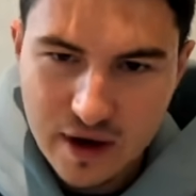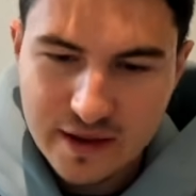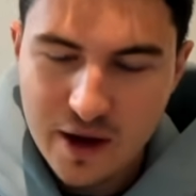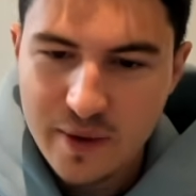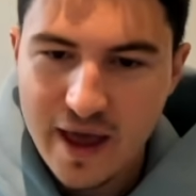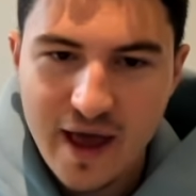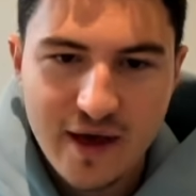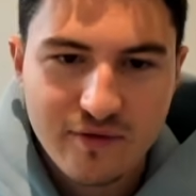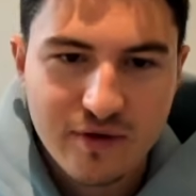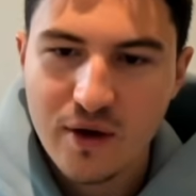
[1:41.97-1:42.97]
Right now we
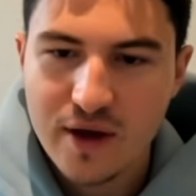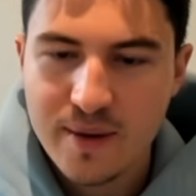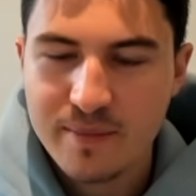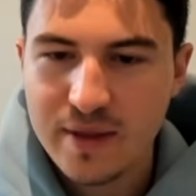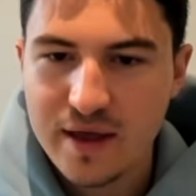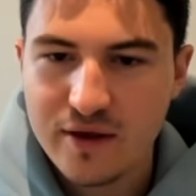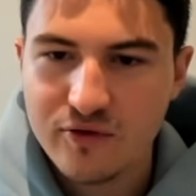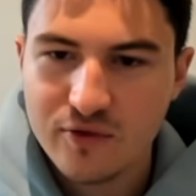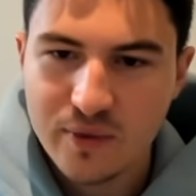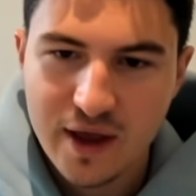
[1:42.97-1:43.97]
have welcome
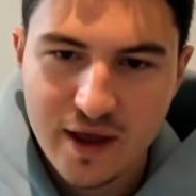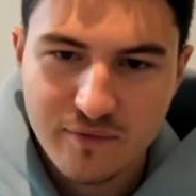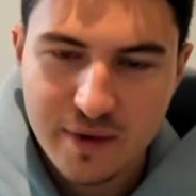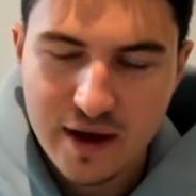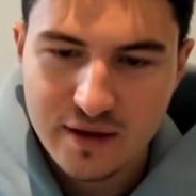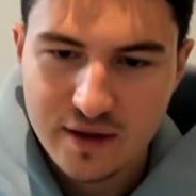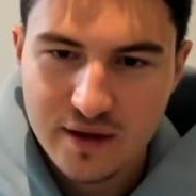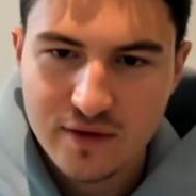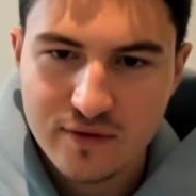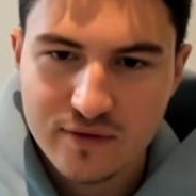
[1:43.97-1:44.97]
page, we have big
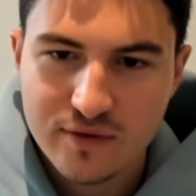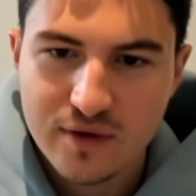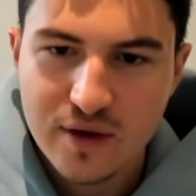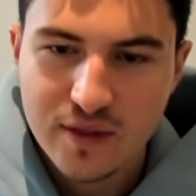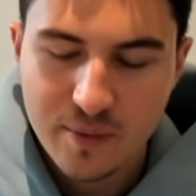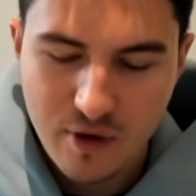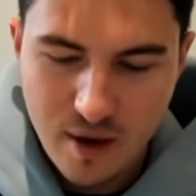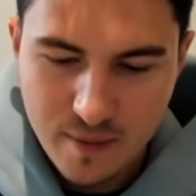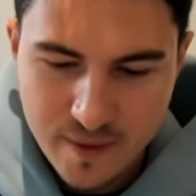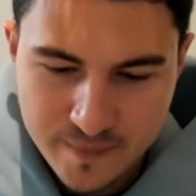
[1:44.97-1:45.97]
ideas, the
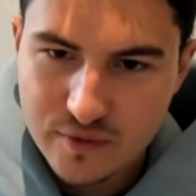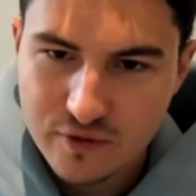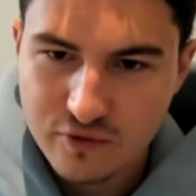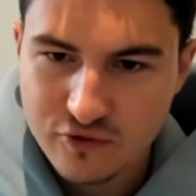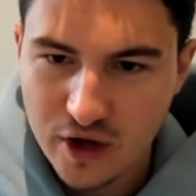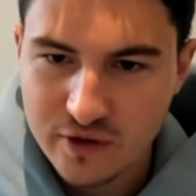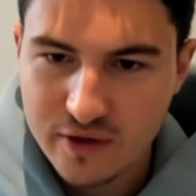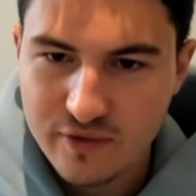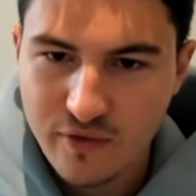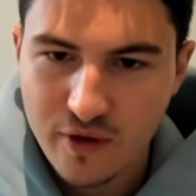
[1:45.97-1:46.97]
problem. This
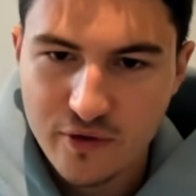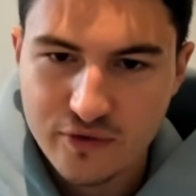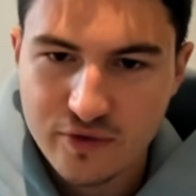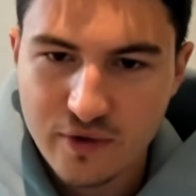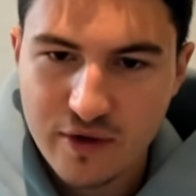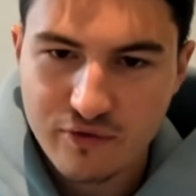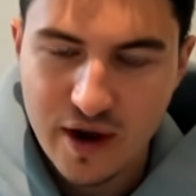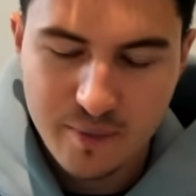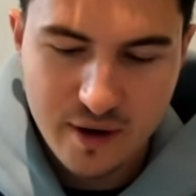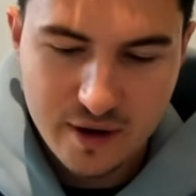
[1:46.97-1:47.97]
generally follows the right
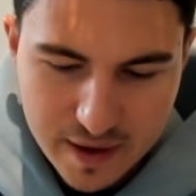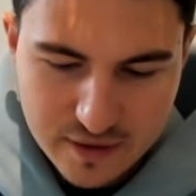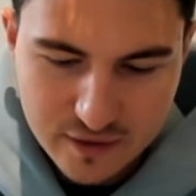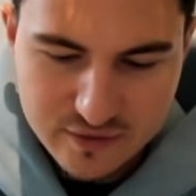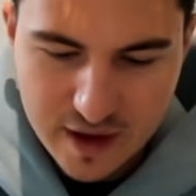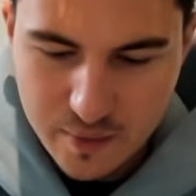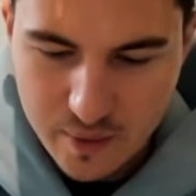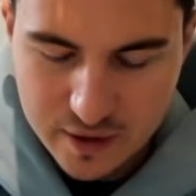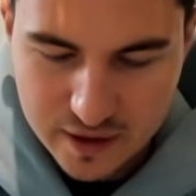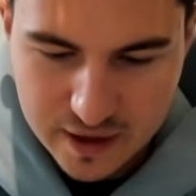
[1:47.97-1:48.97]
framework, but let's say we
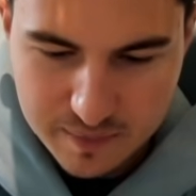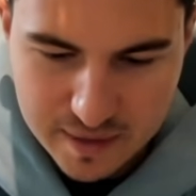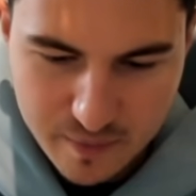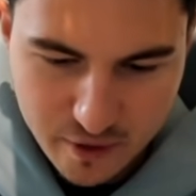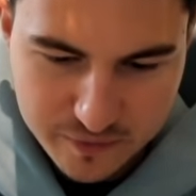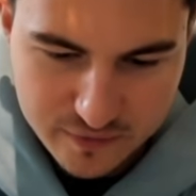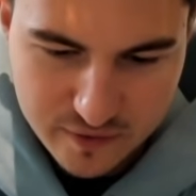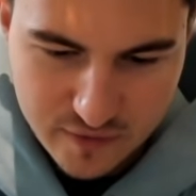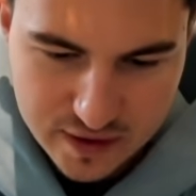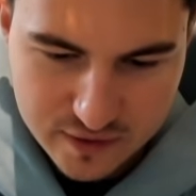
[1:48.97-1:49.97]
want to kind of be more
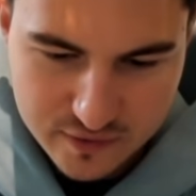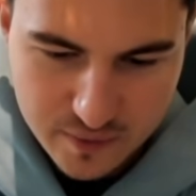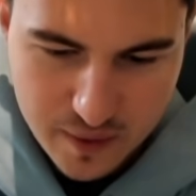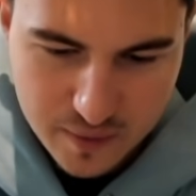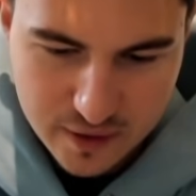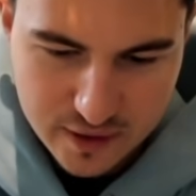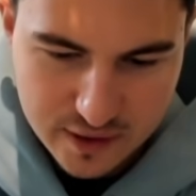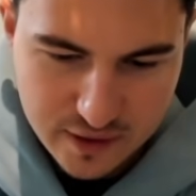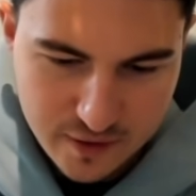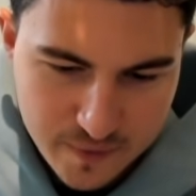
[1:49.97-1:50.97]
specific into what we're looking
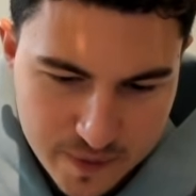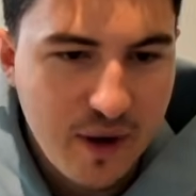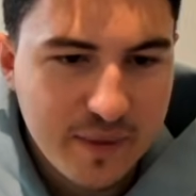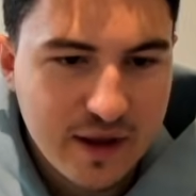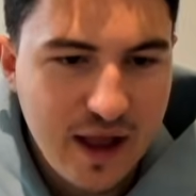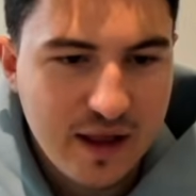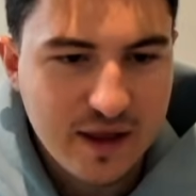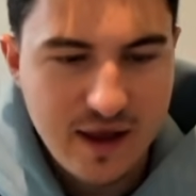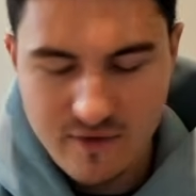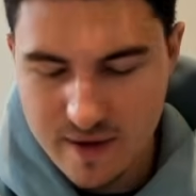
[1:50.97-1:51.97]
to do. So I'm going to kind
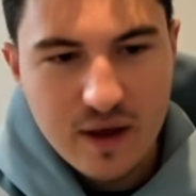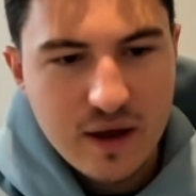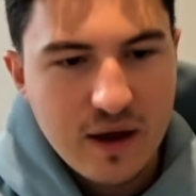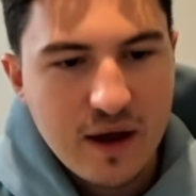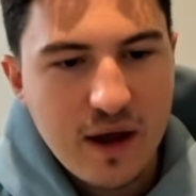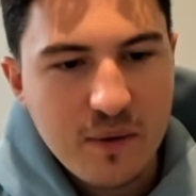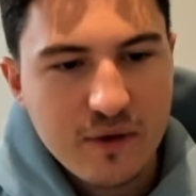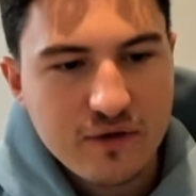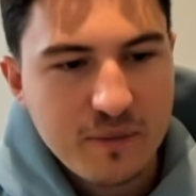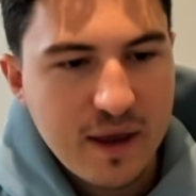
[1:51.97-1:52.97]
of give it, I
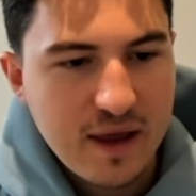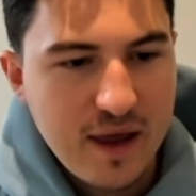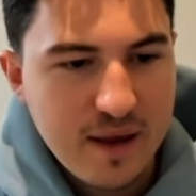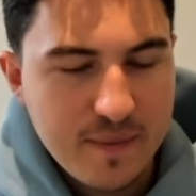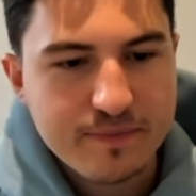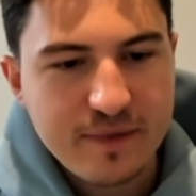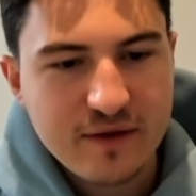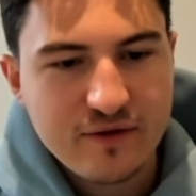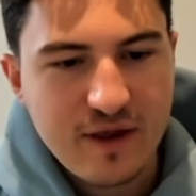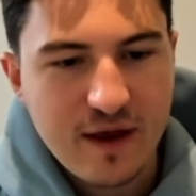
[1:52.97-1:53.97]
want to make a
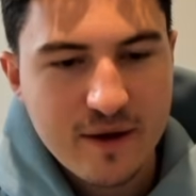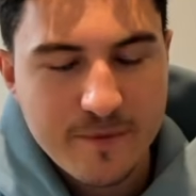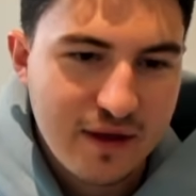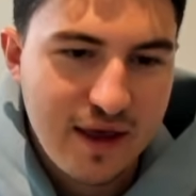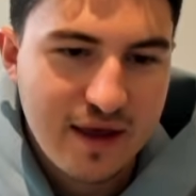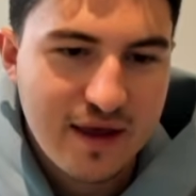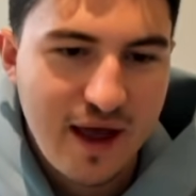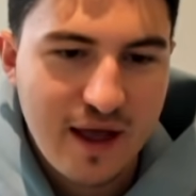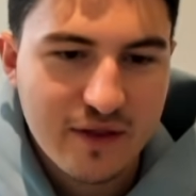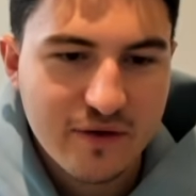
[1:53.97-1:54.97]
pitch deck on a
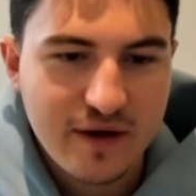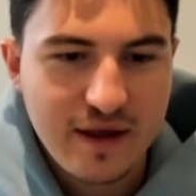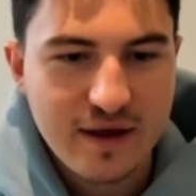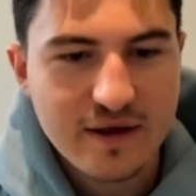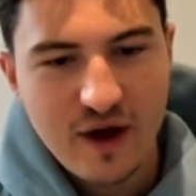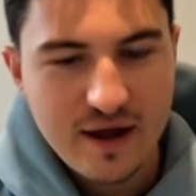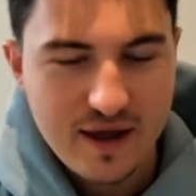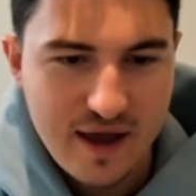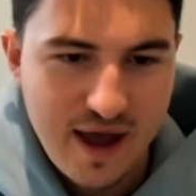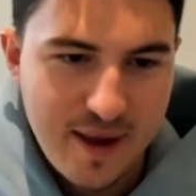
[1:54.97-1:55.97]
calorie
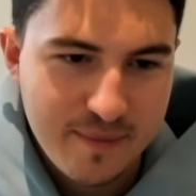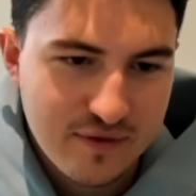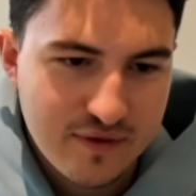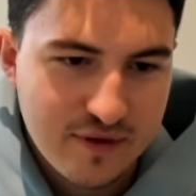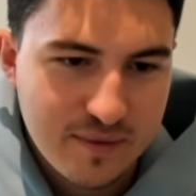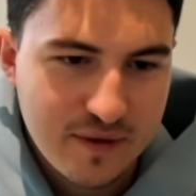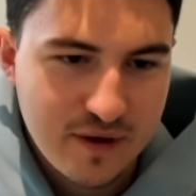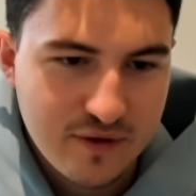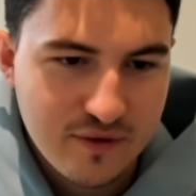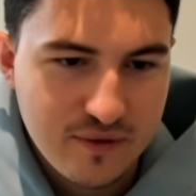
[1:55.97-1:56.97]
tracking app similar
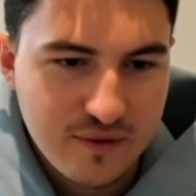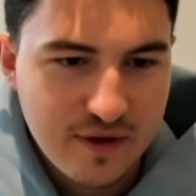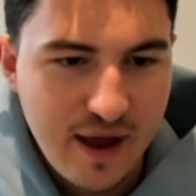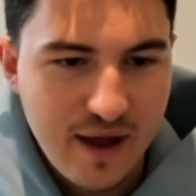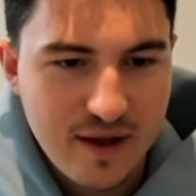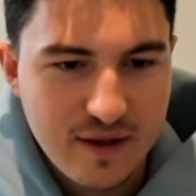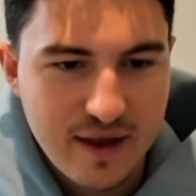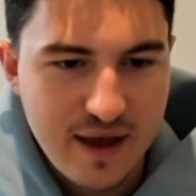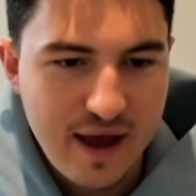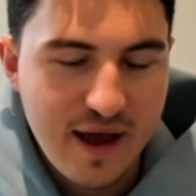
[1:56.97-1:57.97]
to Cal
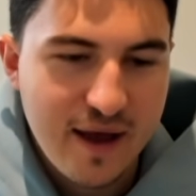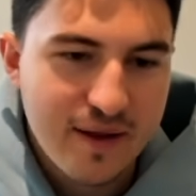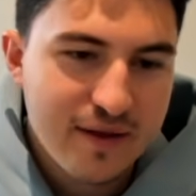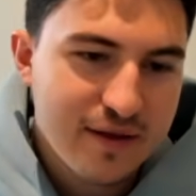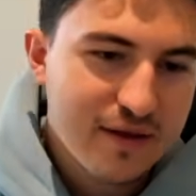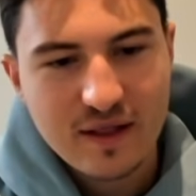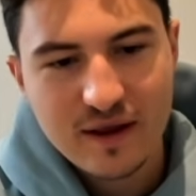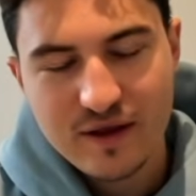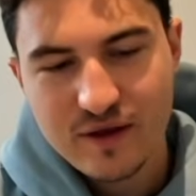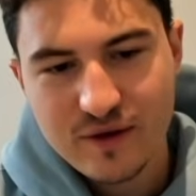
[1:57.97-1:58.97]
AI. I'd
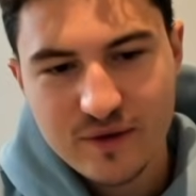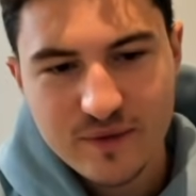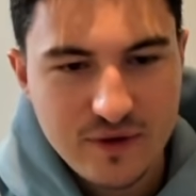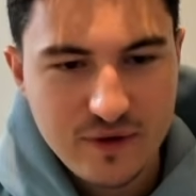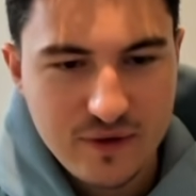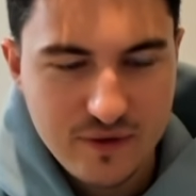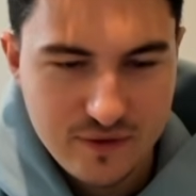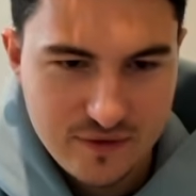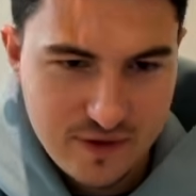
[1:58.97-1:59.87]
like you to use